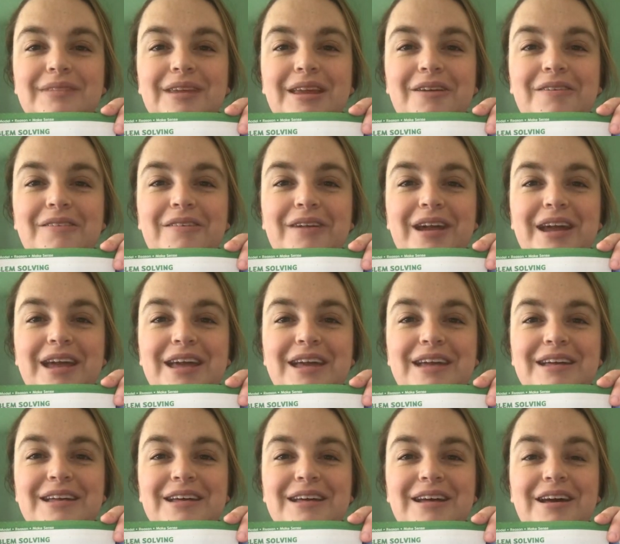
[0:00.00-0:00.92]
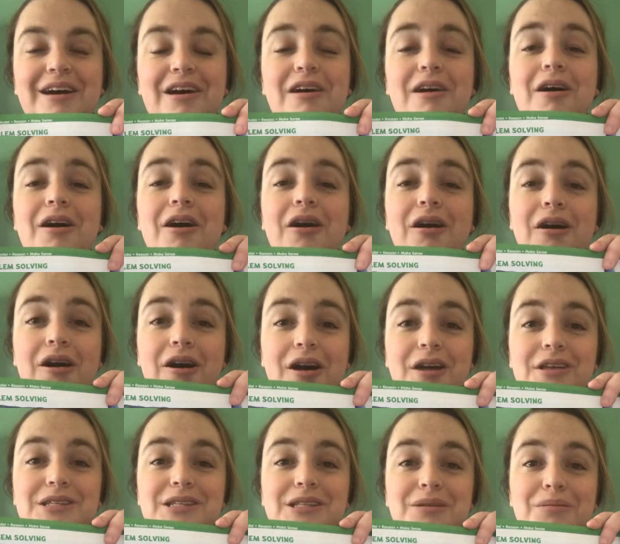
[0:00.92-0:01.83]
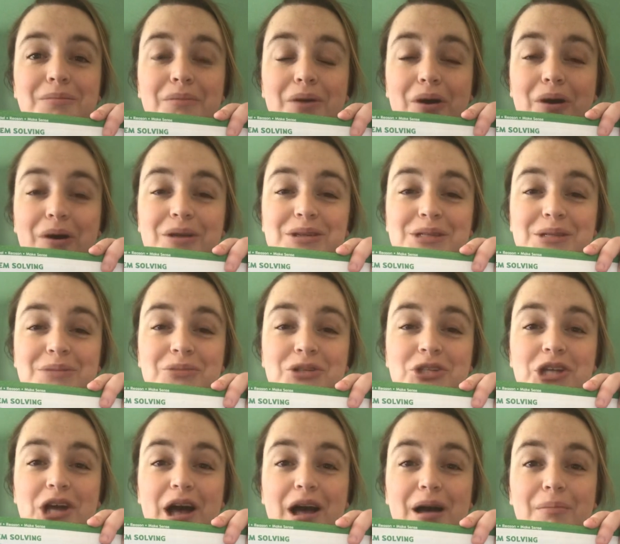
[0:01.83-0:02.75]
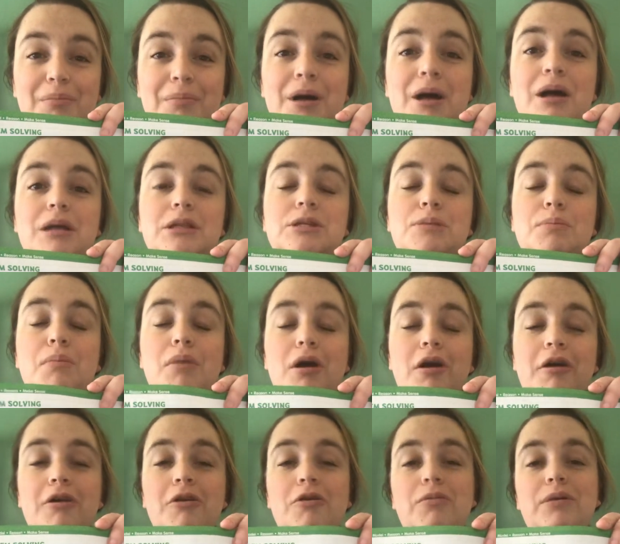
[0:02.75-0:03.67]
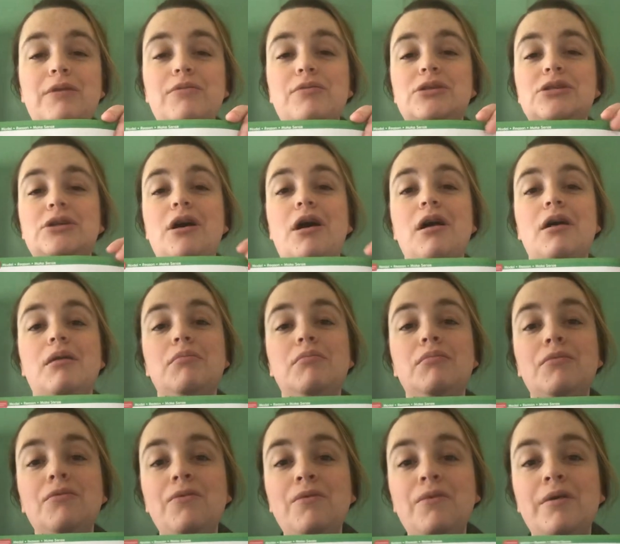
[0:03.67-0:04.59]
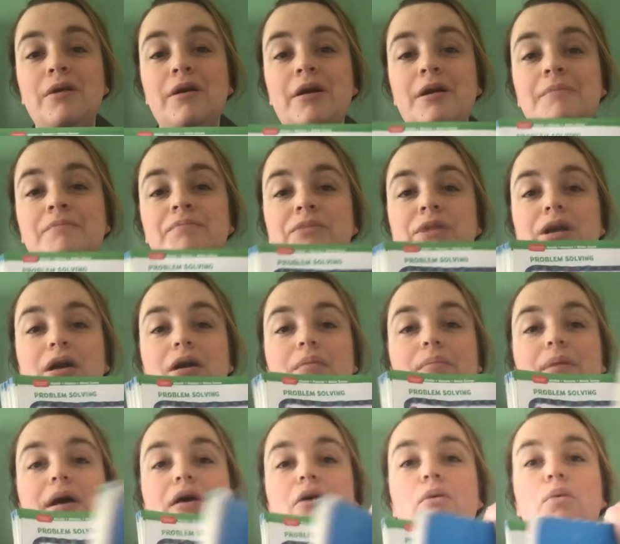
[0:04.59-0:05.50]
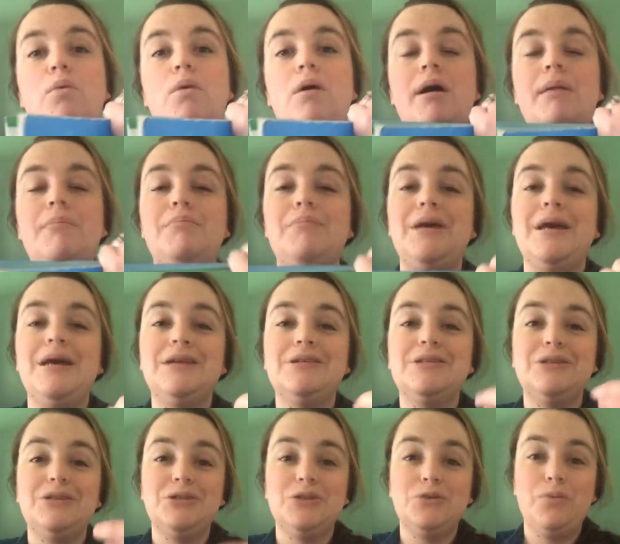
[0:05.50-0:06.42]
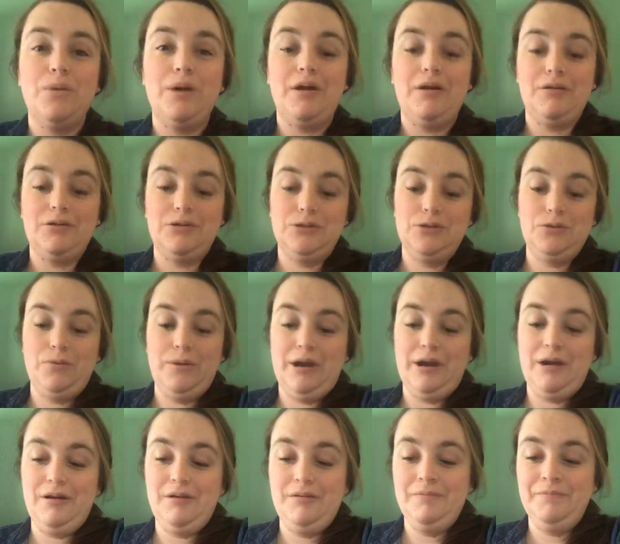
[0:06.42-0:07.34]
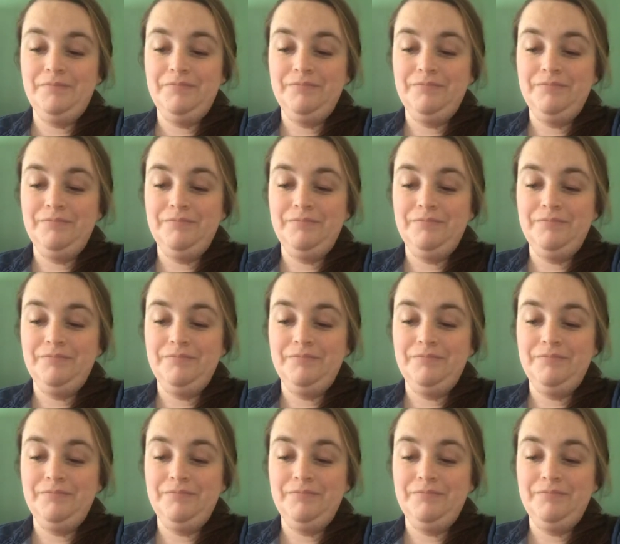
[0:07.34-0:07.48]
All right? Awesome, awesome job. Tomorrow we will talk more about what makes a square,